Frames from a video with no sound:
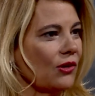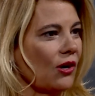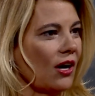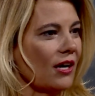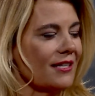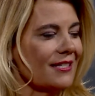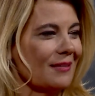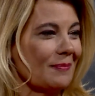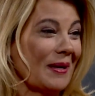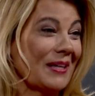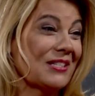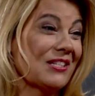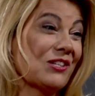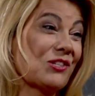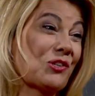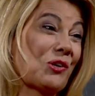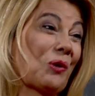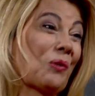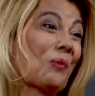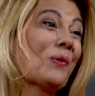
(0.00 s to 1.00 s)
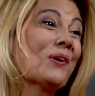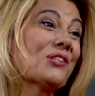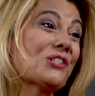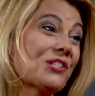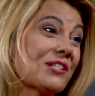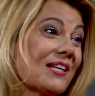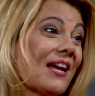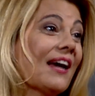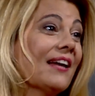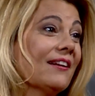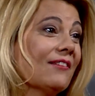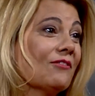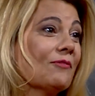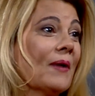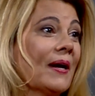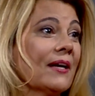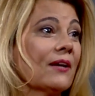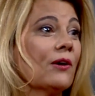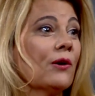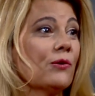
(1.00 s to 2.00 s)
Crocs and my T-shirt, which is kind of
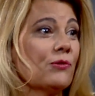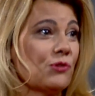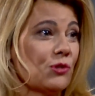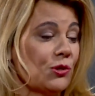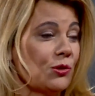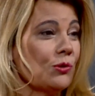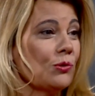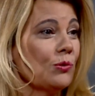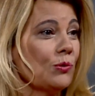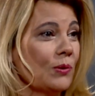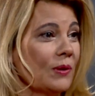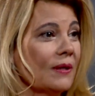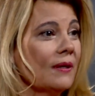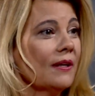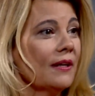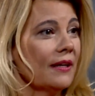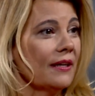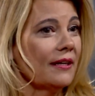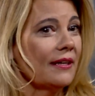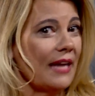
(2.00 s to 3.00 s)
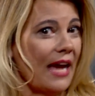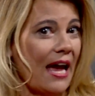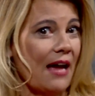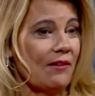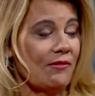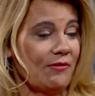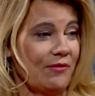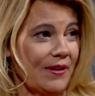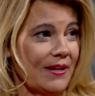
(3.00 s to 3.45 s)
my go-to outfit.